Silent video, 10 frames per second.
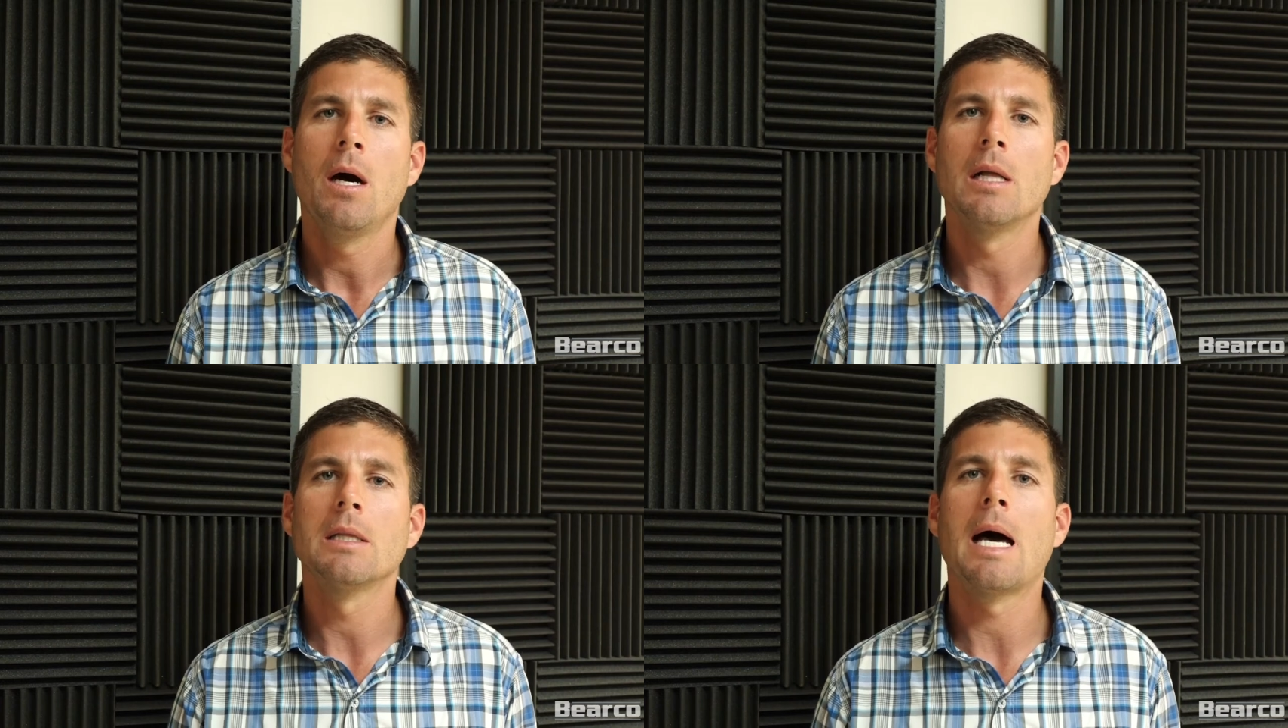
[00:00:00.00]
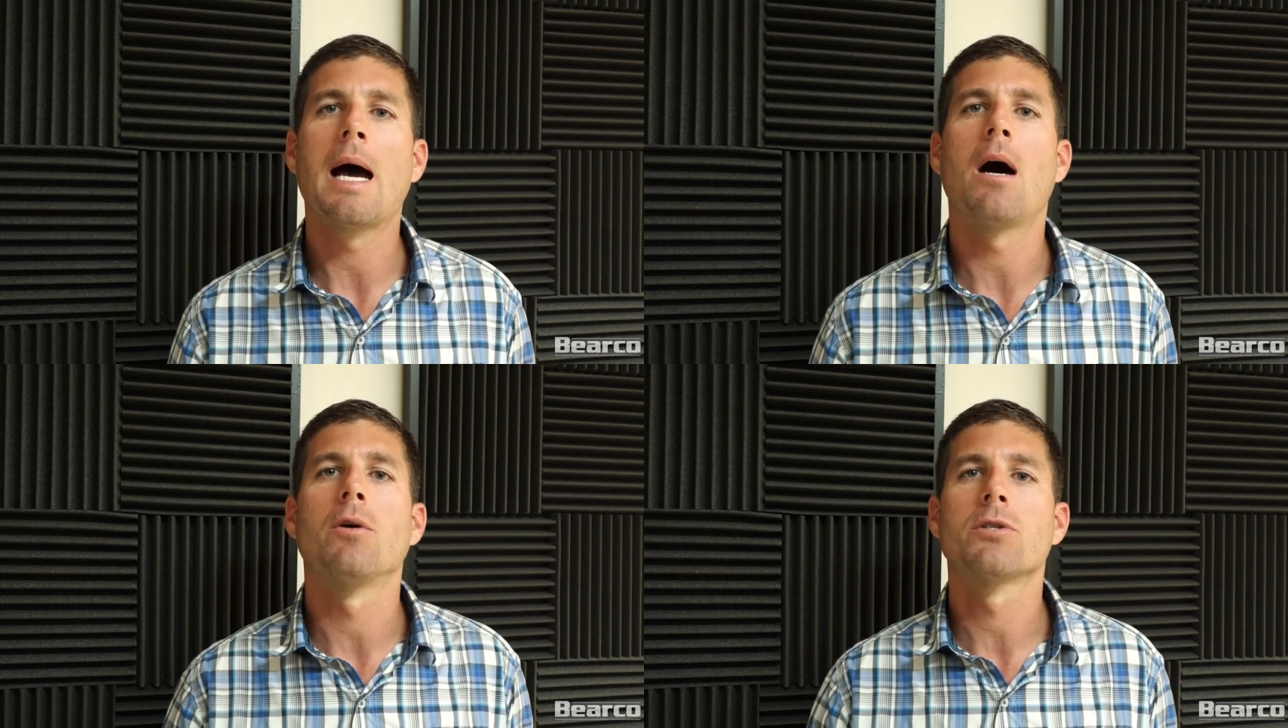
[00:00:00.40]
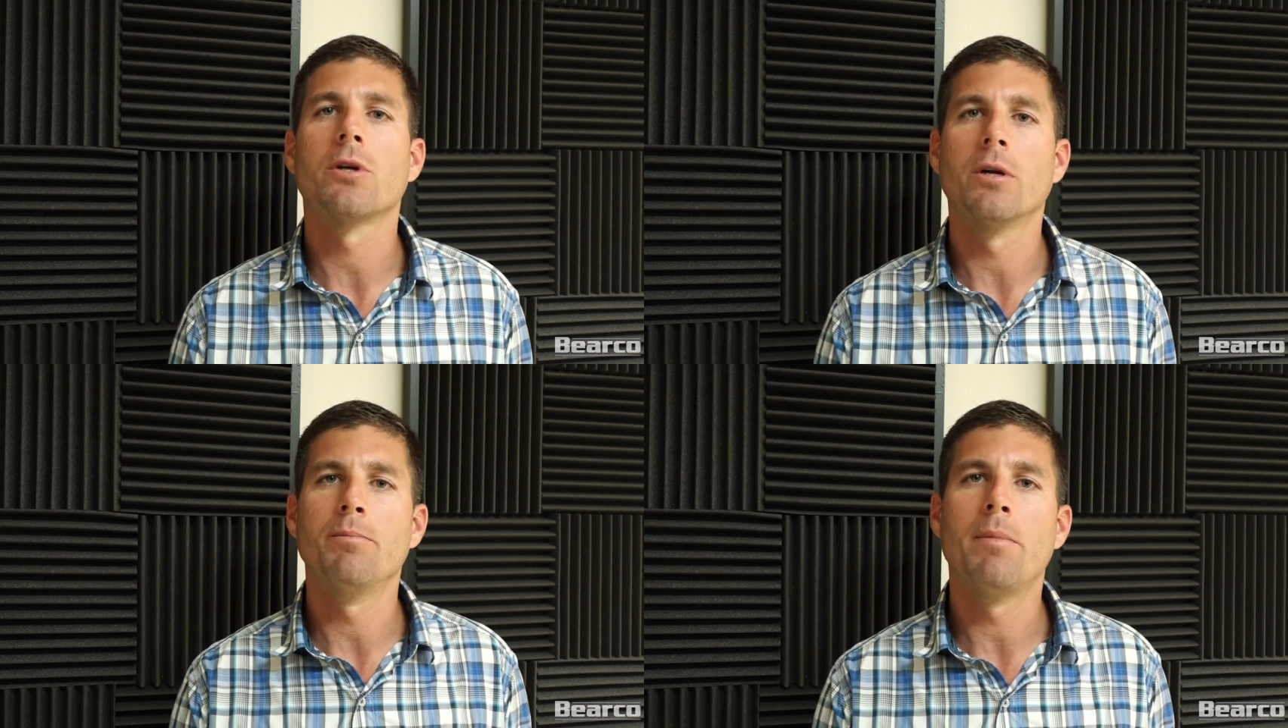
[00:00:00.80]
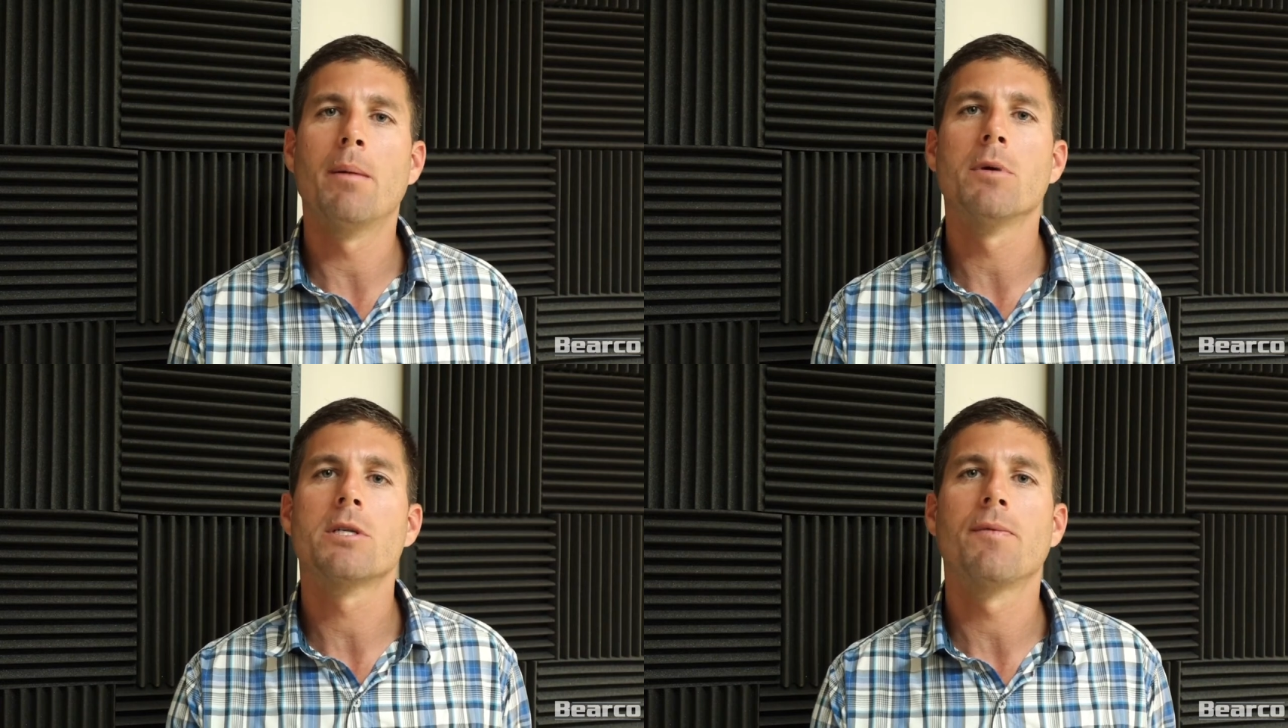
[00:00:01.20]
allow certain
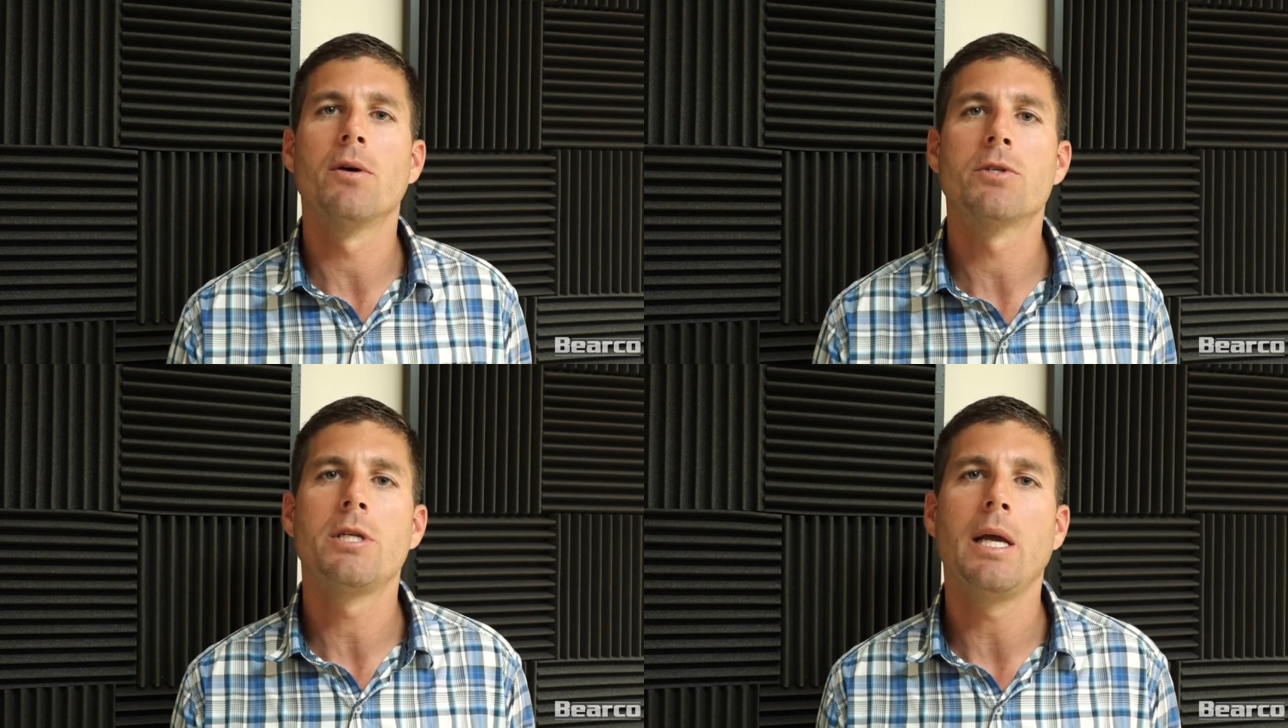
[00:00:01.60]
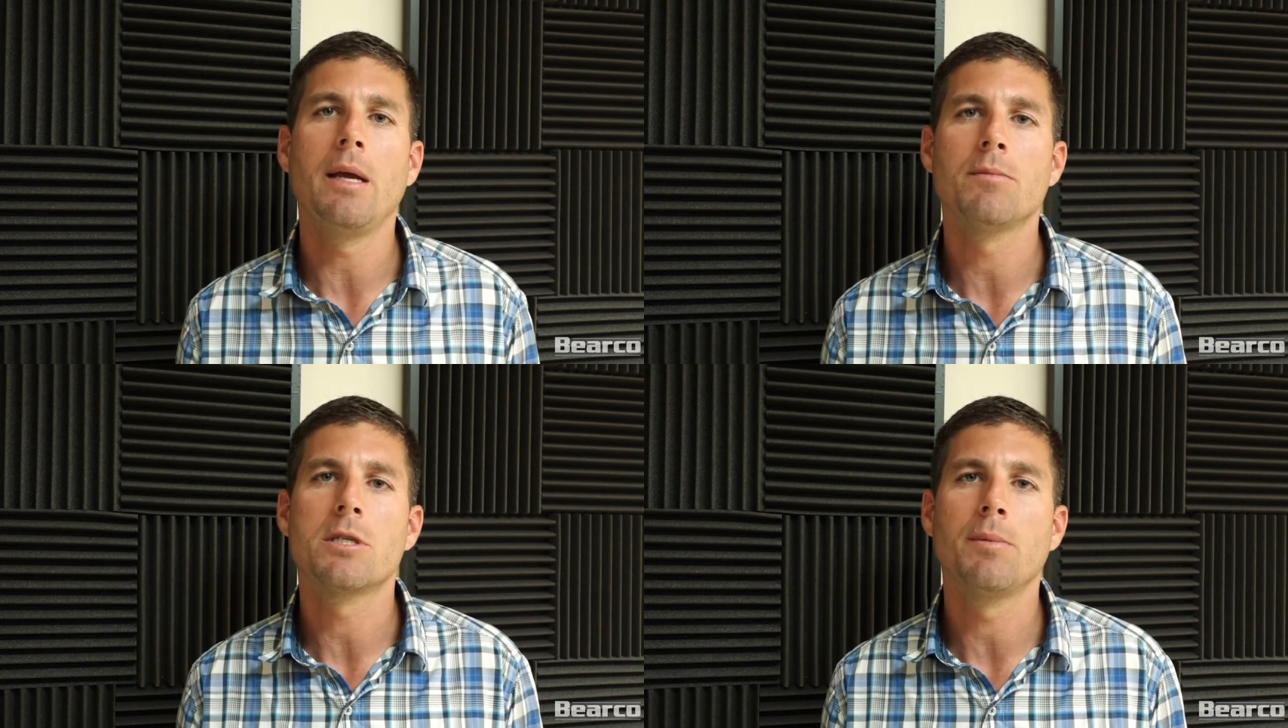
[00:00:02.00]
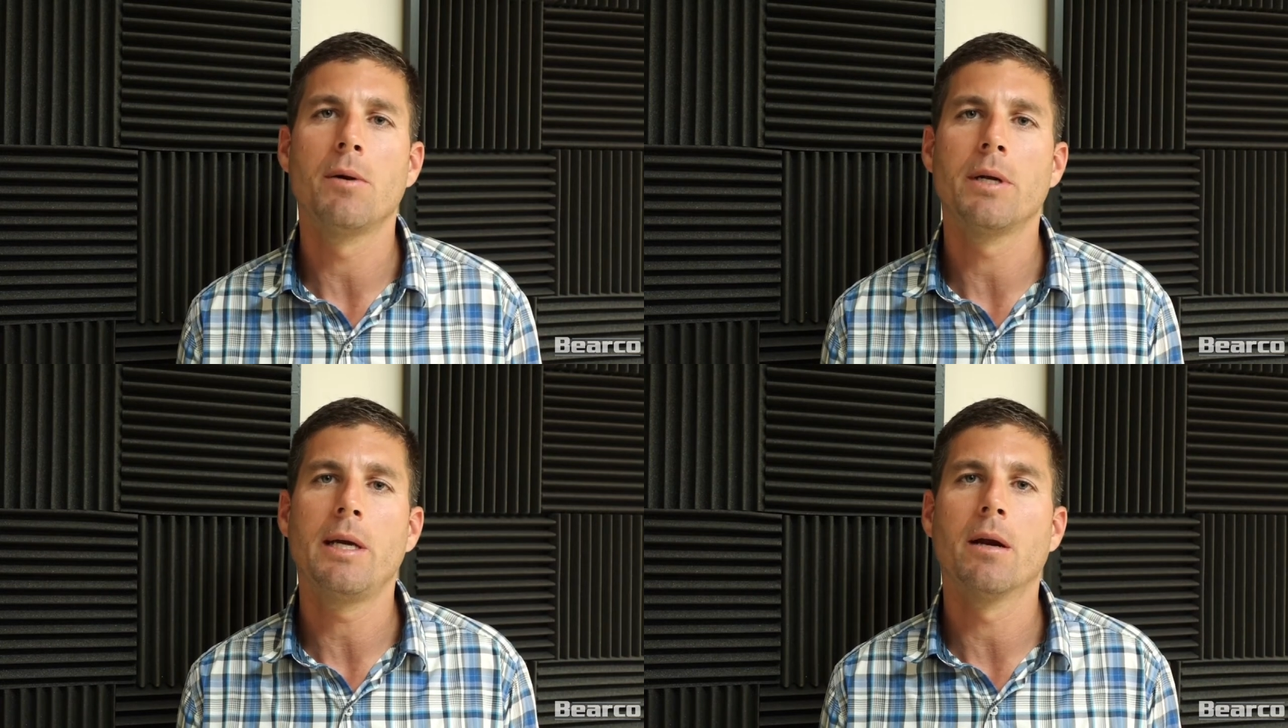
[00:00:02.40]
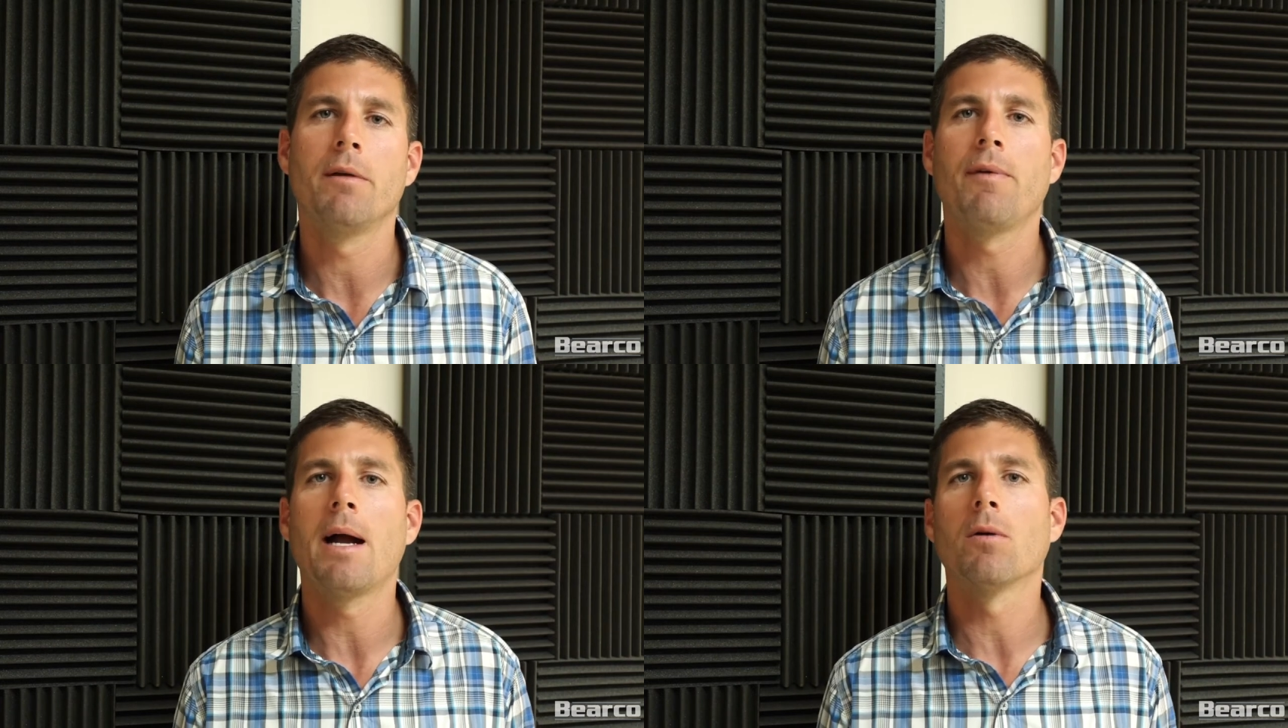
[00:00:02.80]
members of those those teams to be able to carry
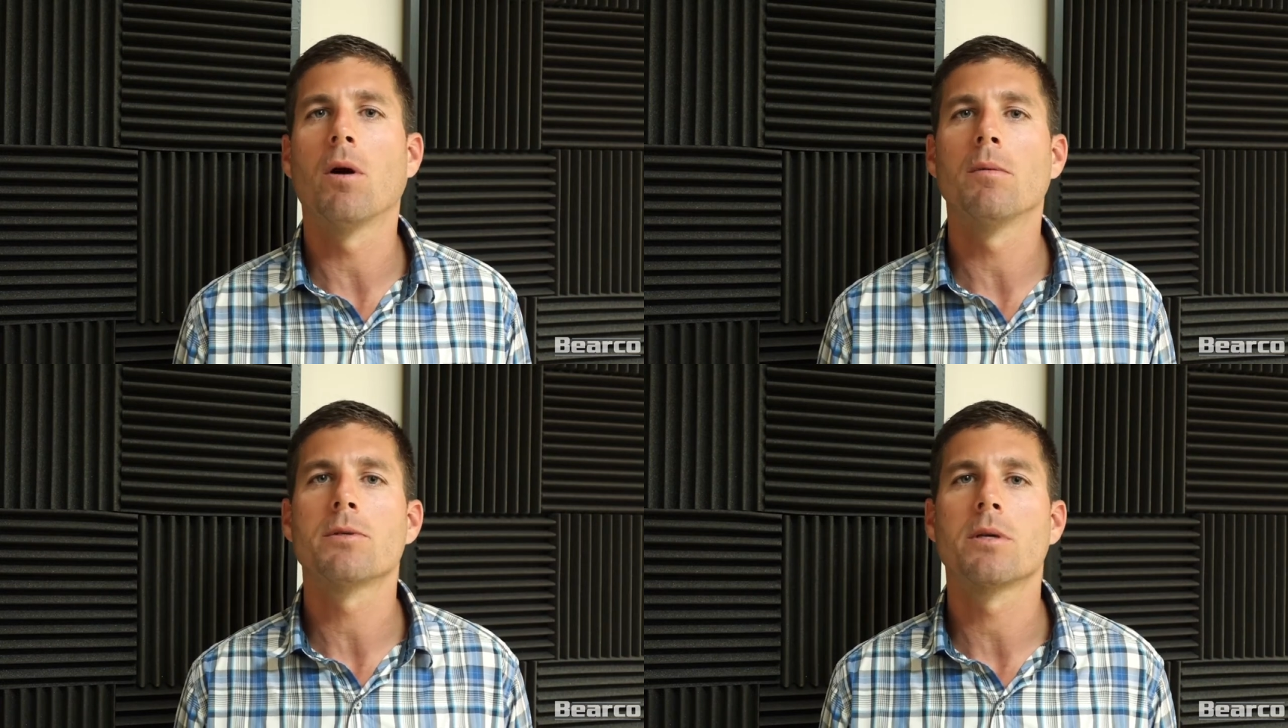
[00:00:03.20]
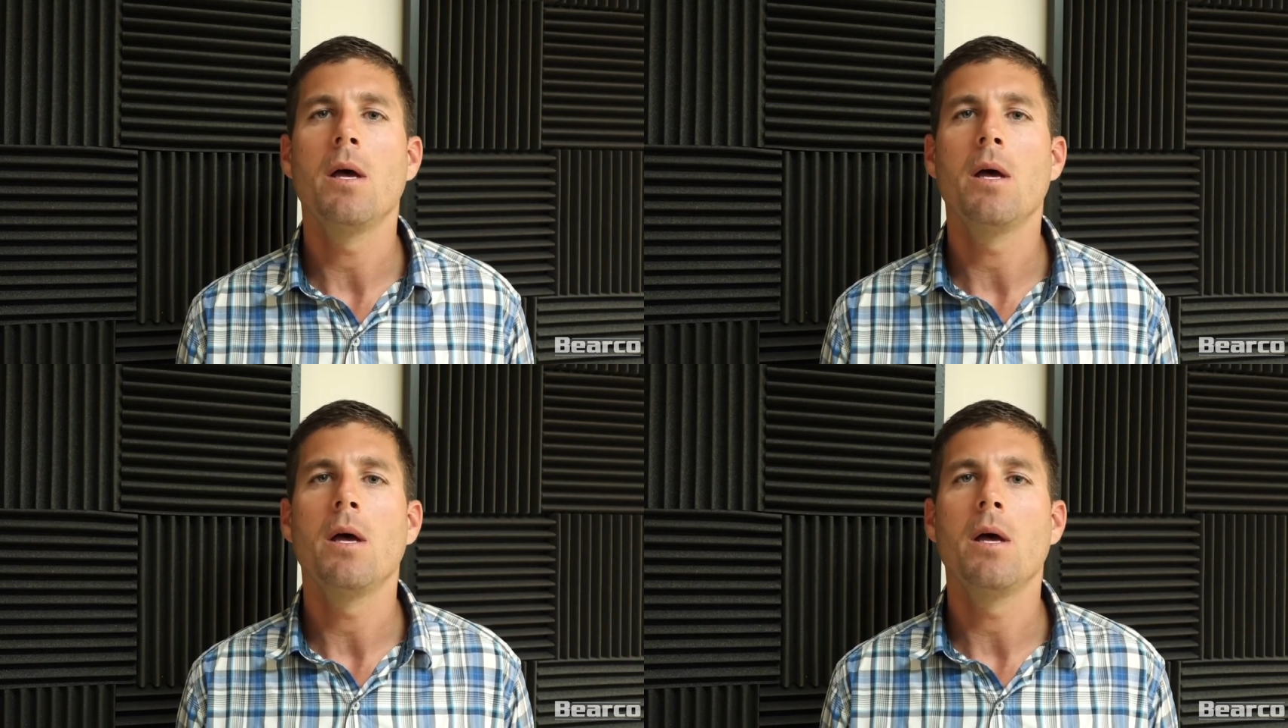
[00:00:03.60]
firearms.